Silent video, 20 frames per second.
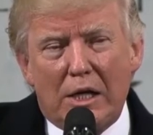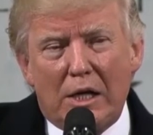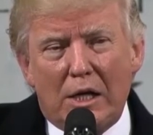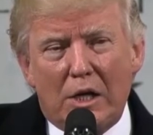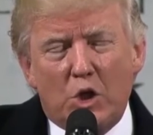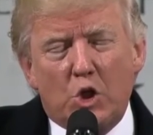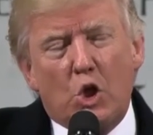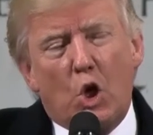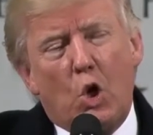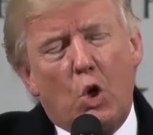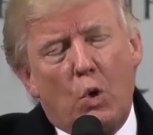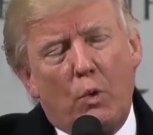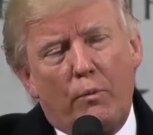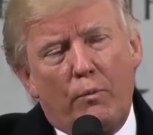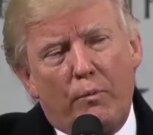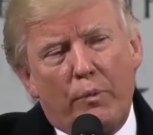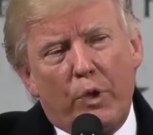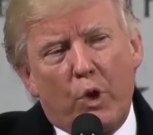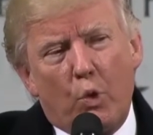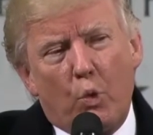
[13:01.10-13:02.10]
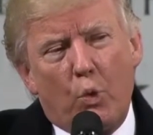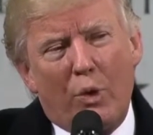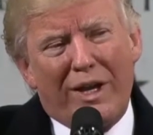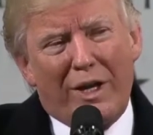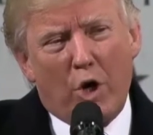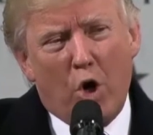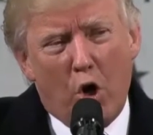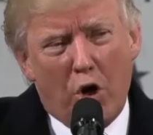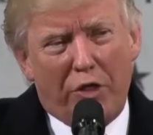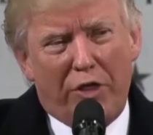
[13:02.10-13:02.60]
So we
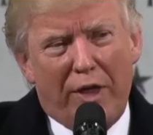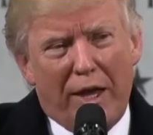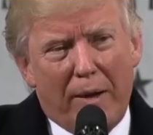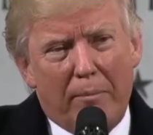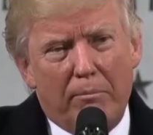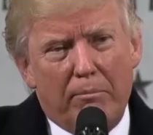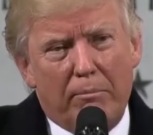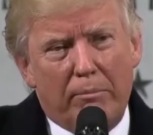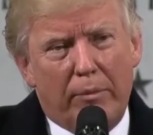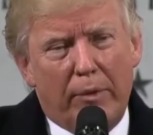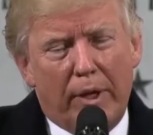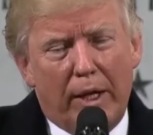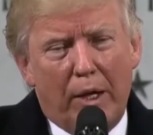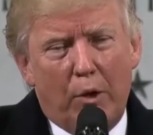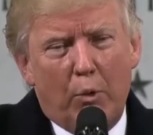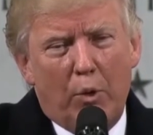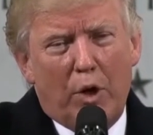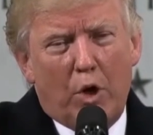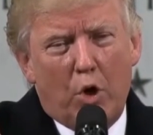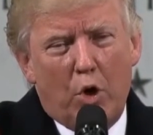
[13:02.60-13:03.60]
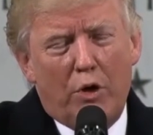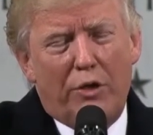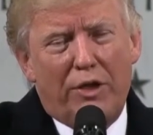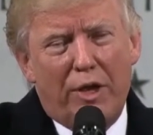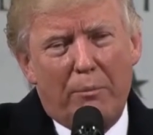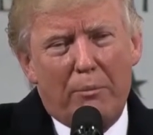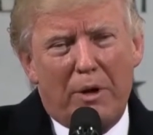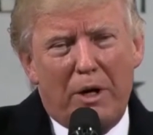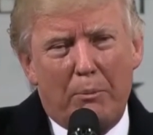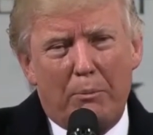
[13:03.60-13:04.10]
caught them, and we caught
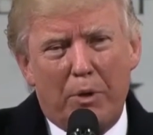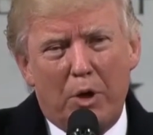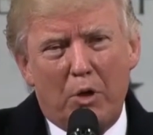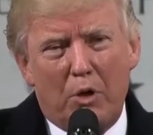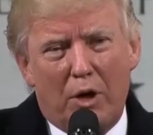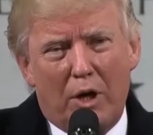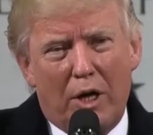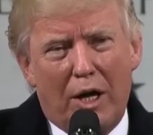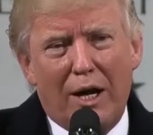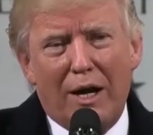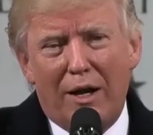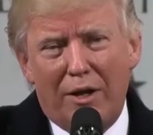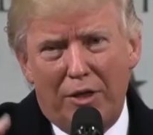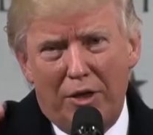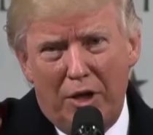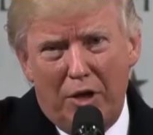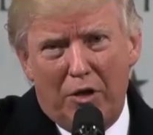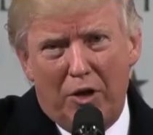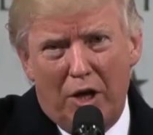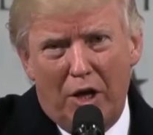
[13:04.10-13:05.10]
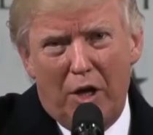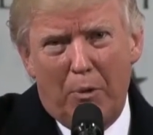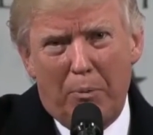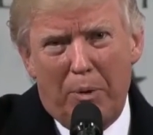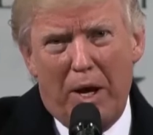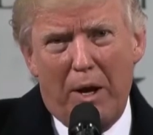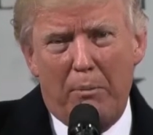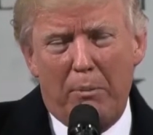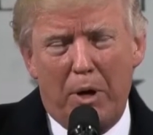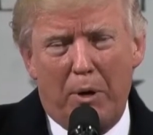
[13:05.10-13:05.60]
them in a beauty. And I think they're going to
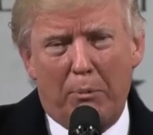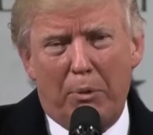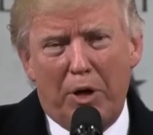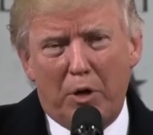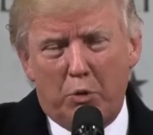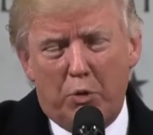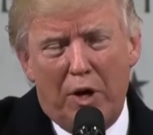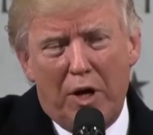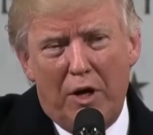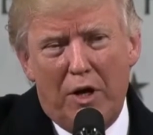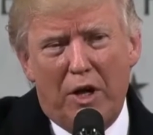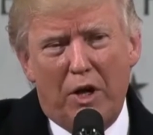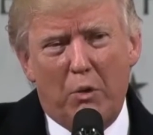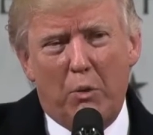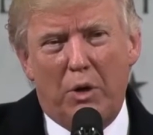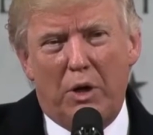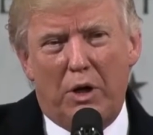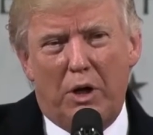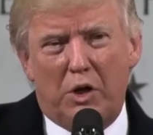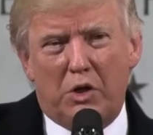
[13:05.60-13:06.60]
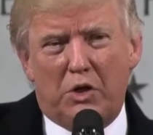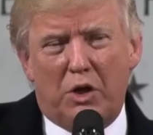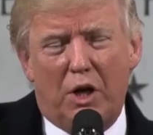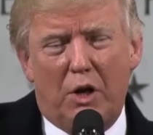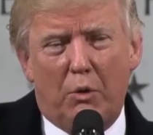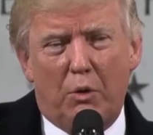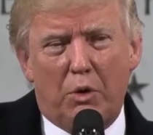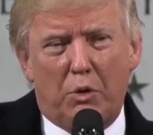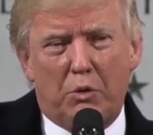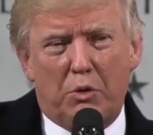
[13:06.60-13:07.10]
pay a big price. We had another one
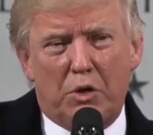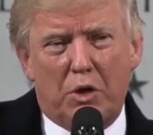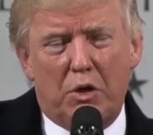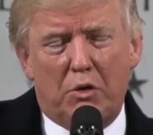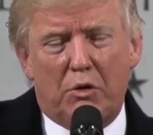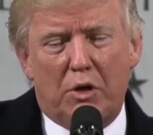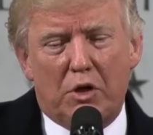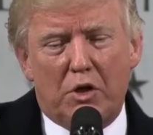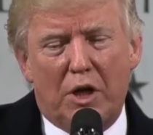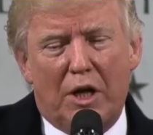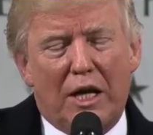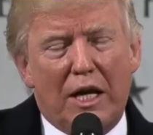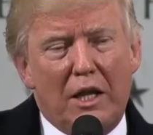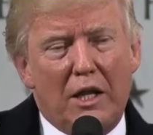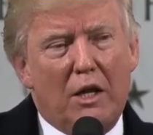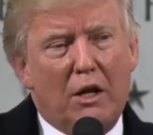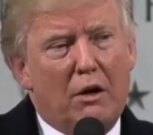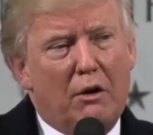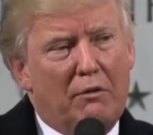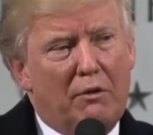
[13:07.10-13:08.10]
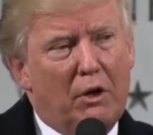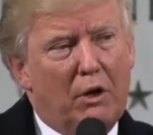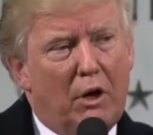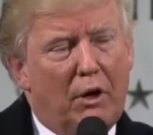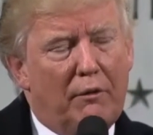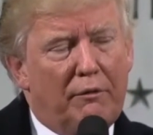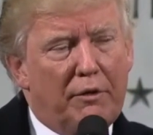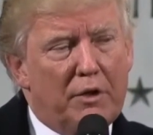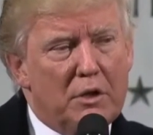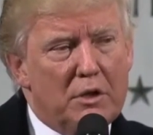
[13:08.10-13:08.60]
yesterday, which was interesting. In the Oval
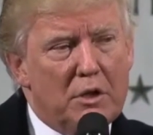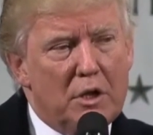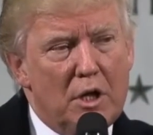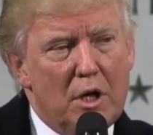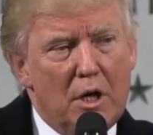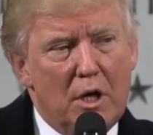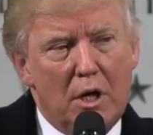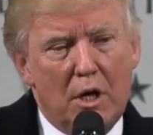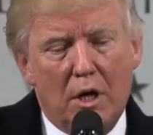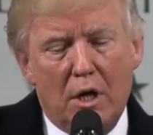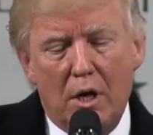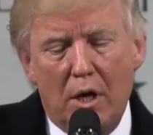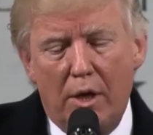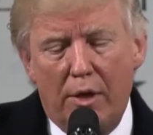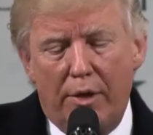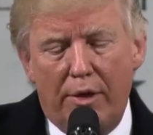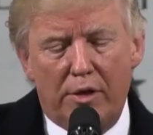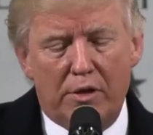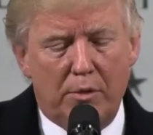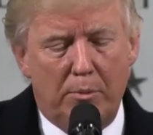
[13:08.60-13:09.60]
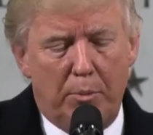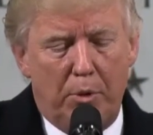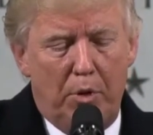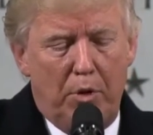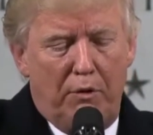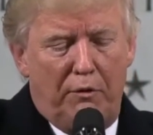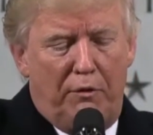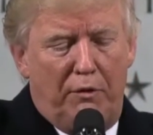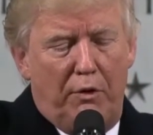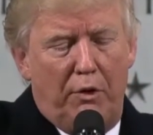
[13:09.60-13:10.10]
Office, there's a
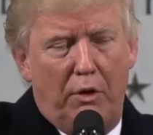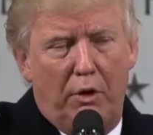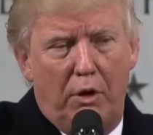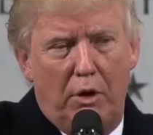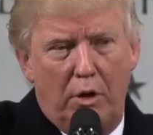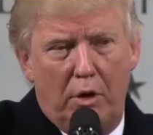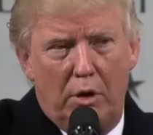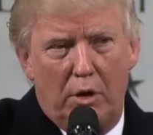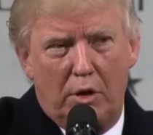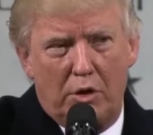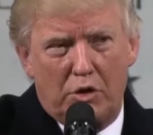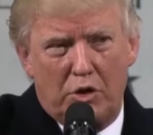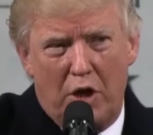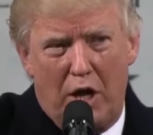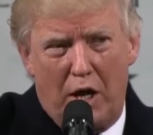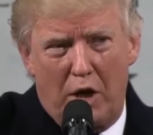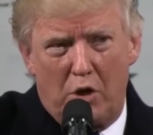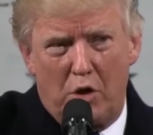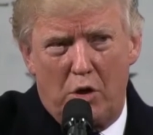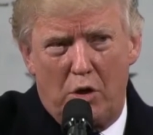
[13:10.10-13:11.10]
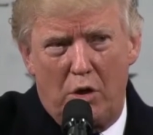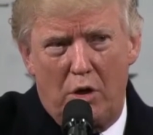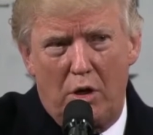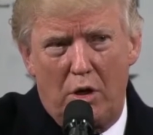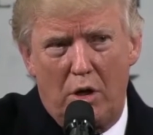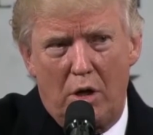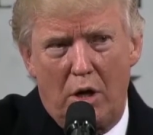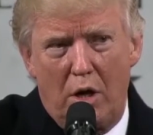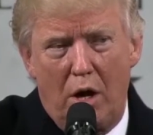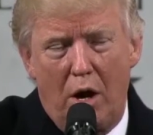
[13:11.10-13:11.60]
beautiful statue
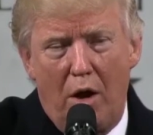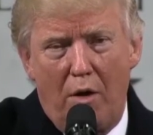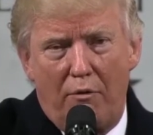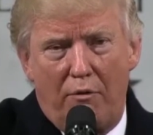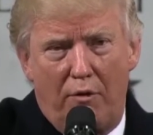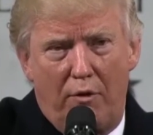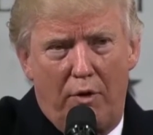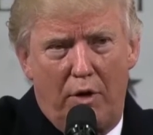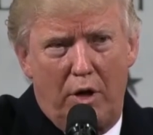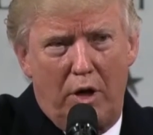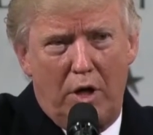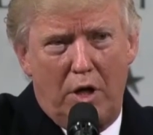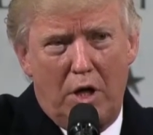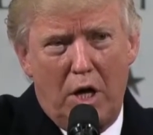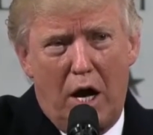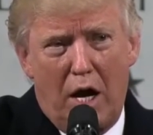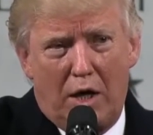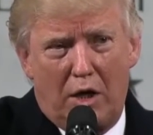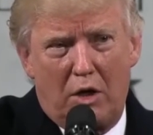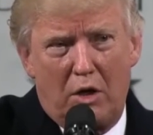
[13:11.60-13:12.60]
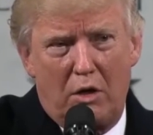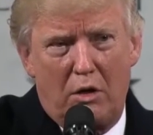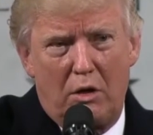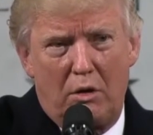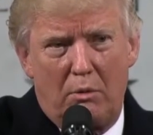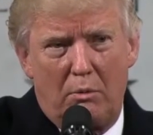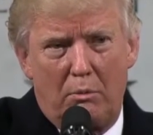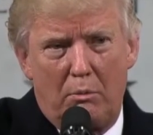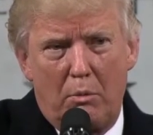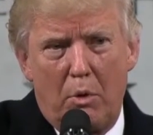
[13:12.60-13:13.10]
of Dr.
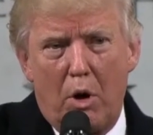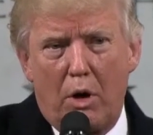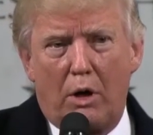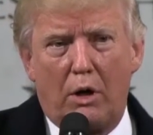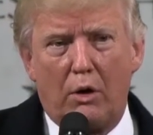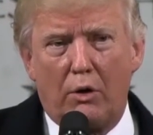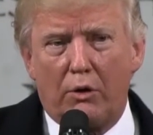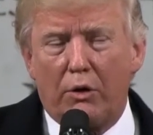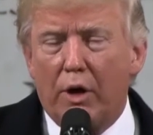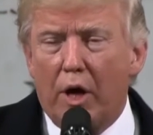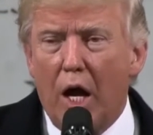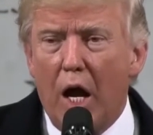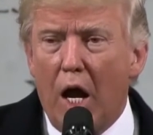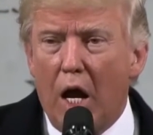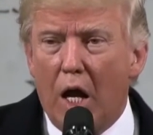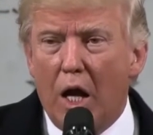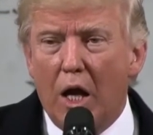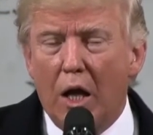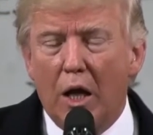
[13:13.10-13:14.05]
Martin Luther King.